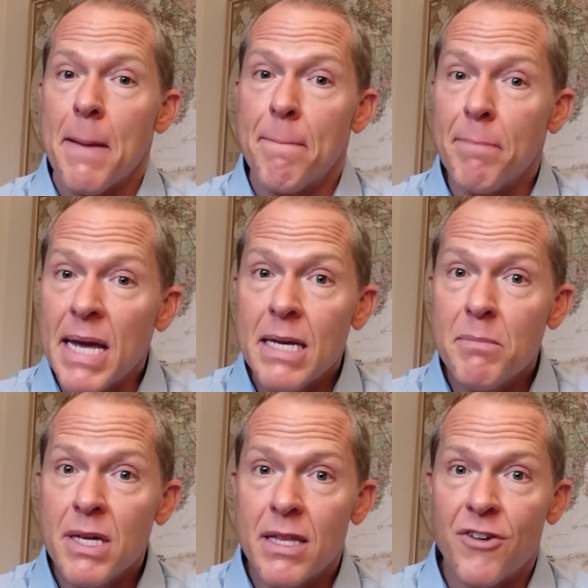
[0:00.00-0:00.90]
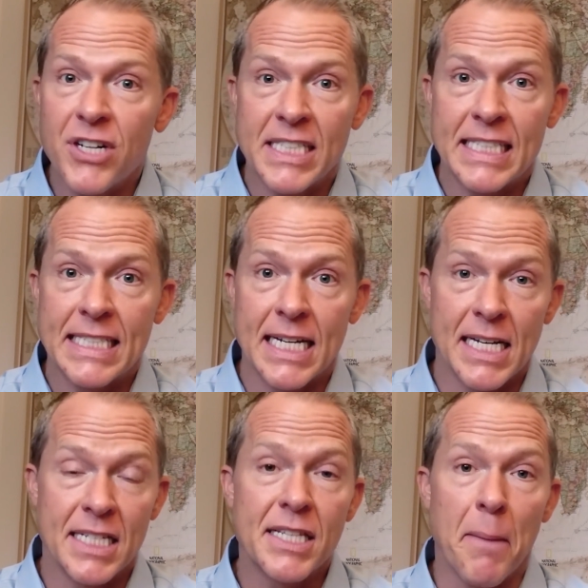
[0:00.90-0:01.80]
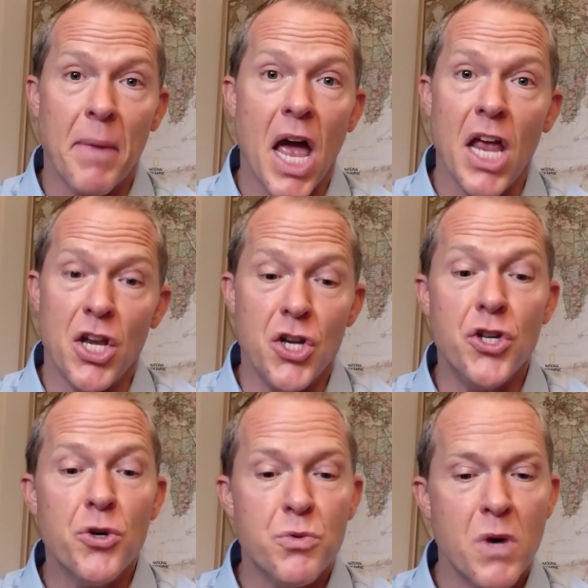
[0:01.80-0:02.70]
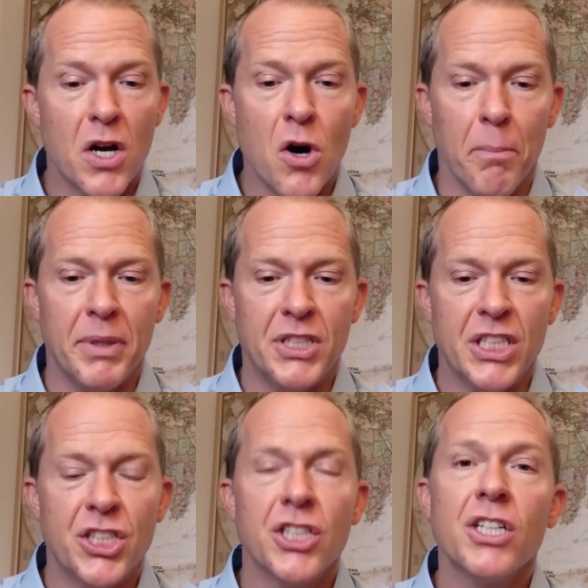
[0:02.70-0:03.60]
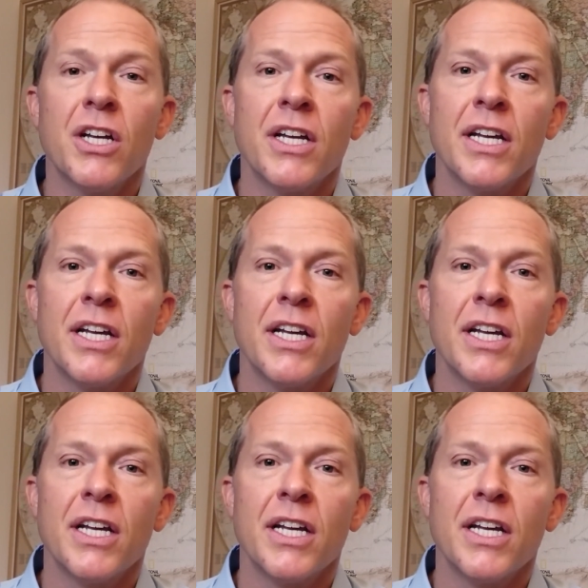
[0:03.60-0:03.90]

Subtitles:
Maybe there is some new competition.